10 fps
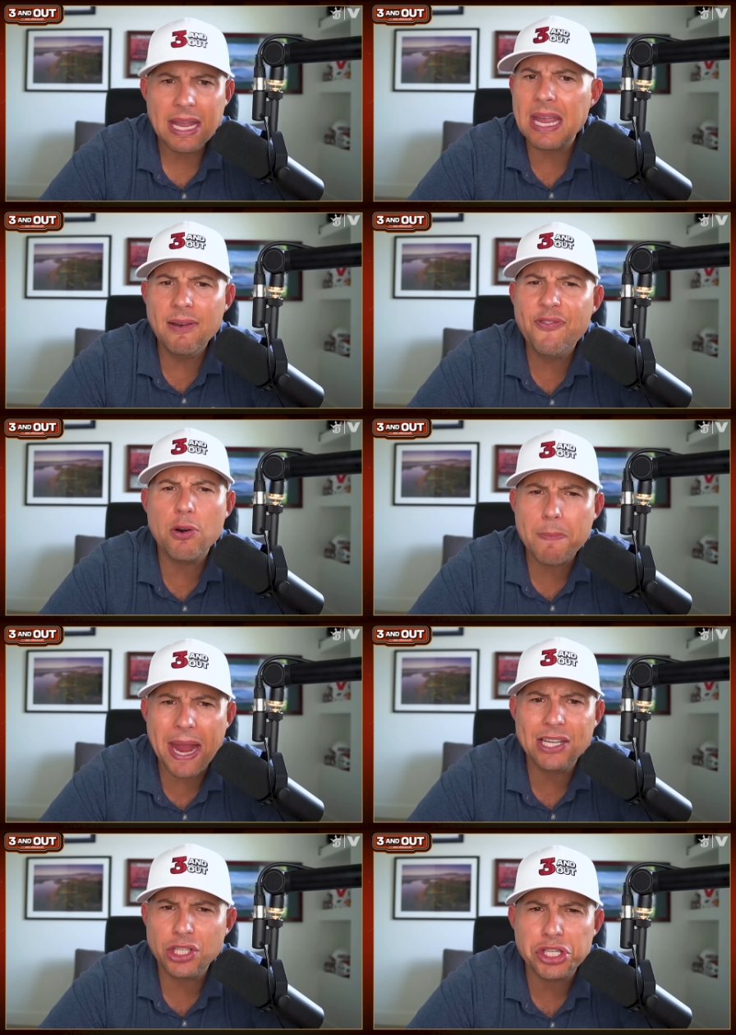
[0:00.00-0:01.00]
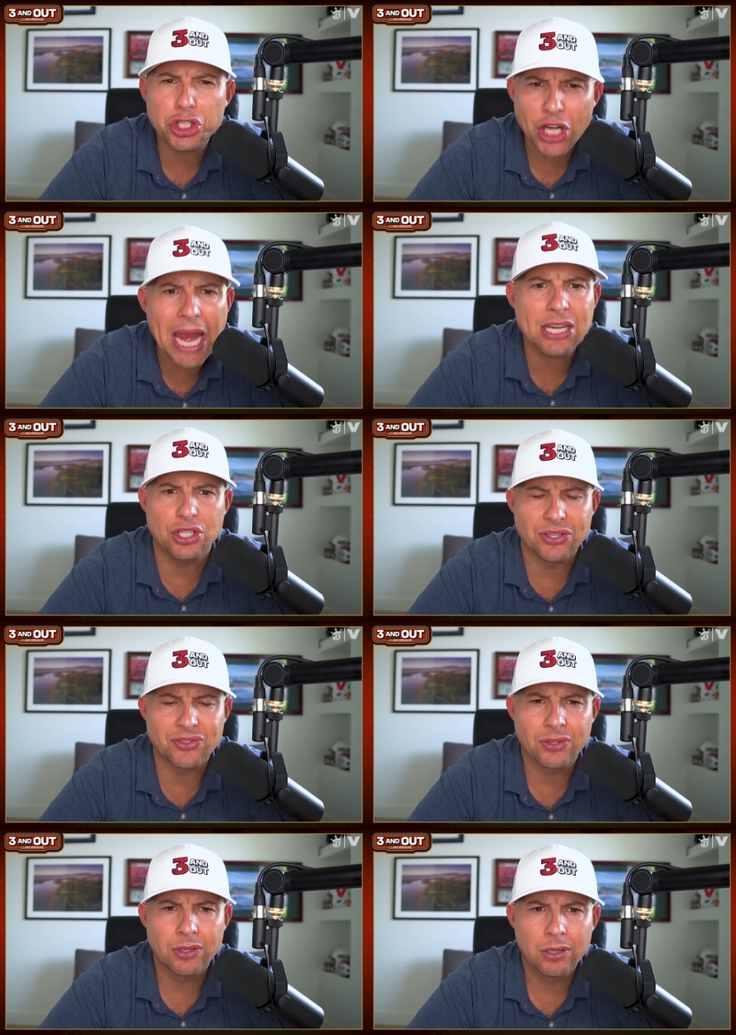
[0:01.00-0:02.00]
Information
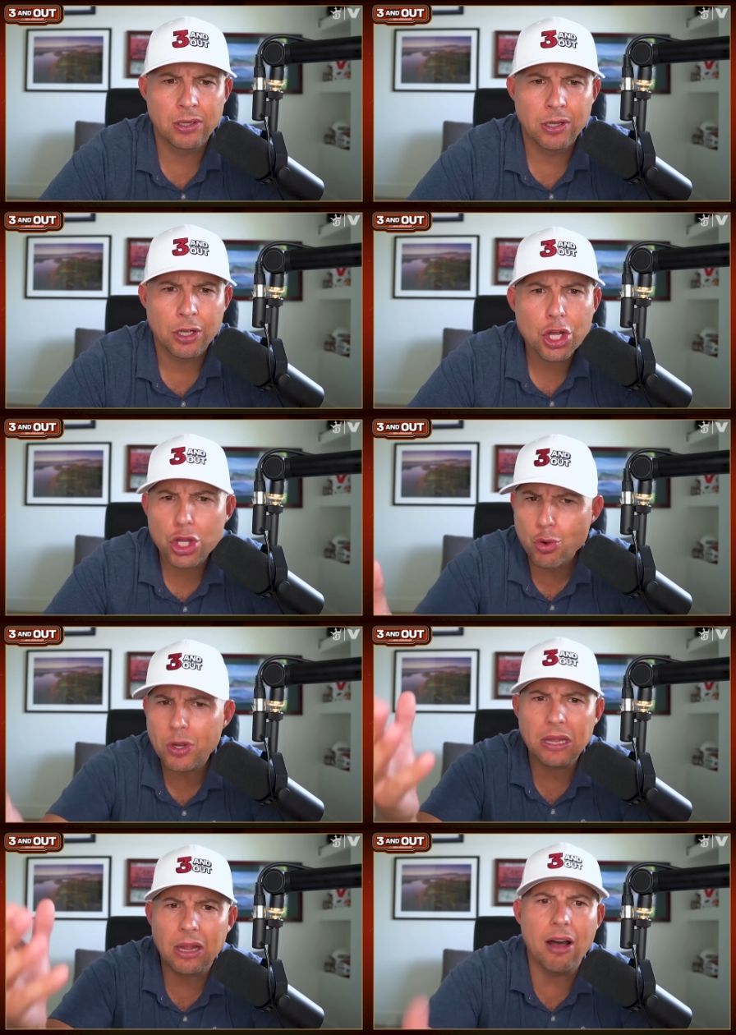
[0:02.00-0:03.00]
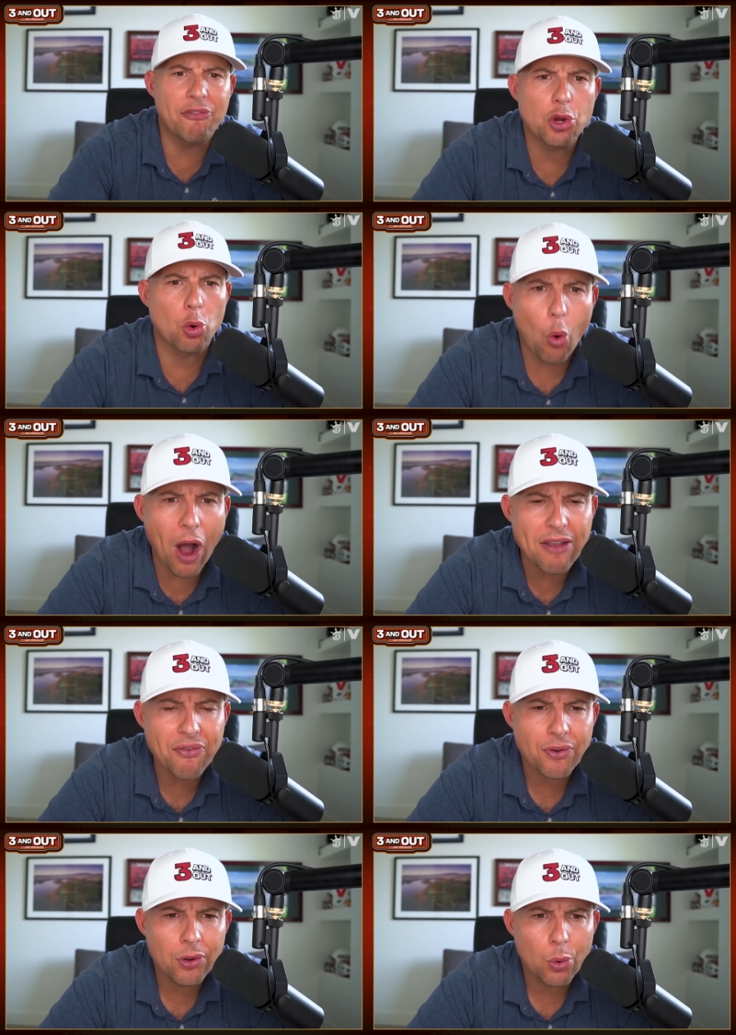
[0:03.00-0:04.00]
changes. You can love your
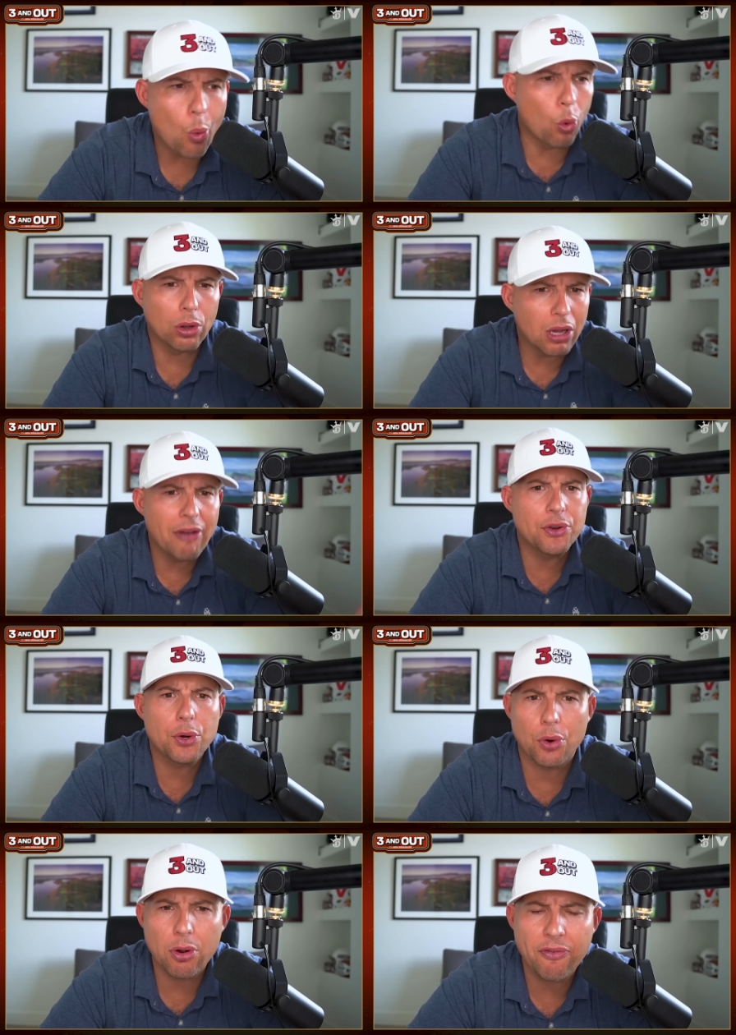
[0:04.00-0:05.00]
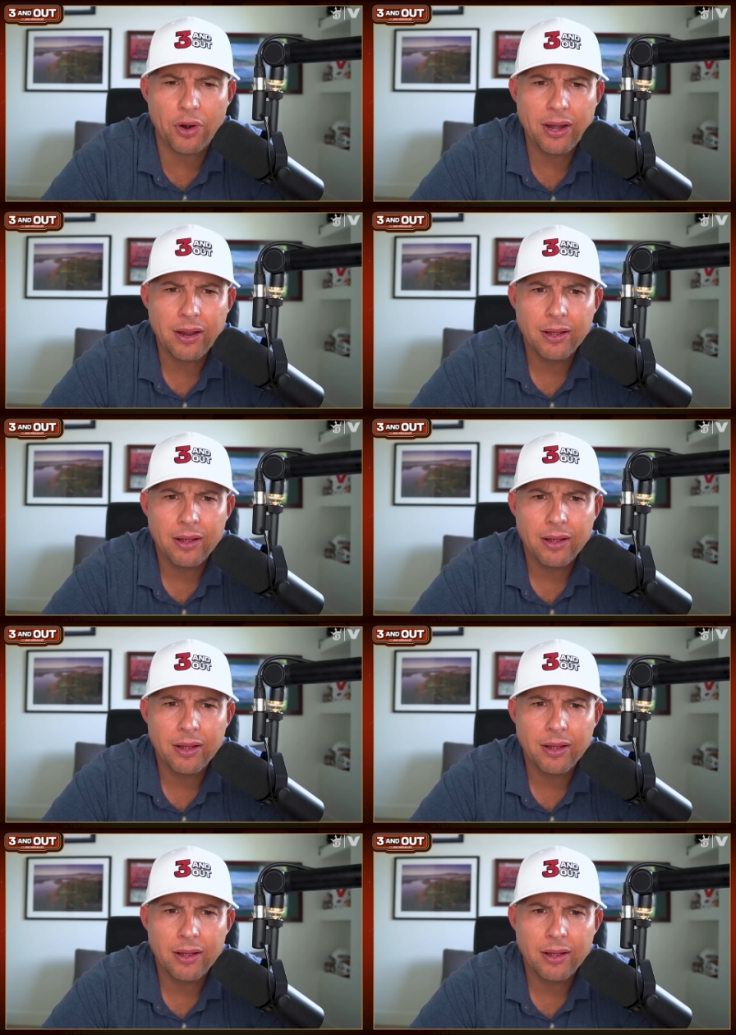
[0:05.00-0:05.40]
wife or love your girlfriend.